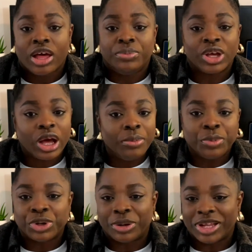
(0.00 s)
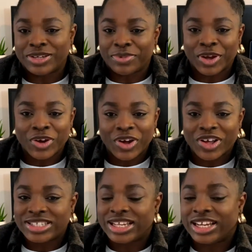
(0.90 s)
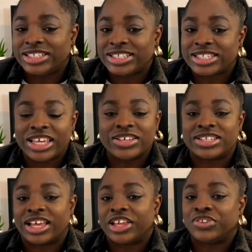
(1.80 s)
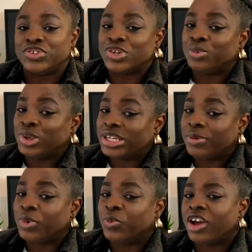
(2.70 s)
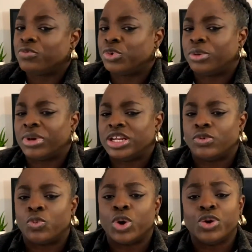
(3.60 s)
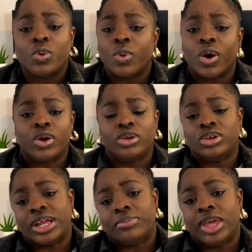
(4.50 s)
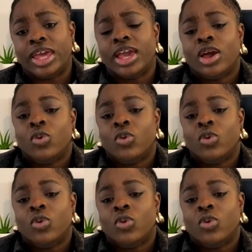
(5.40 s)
become a product management course, learn the skills and get the job, Udemy. We have product management 101 on Udemy.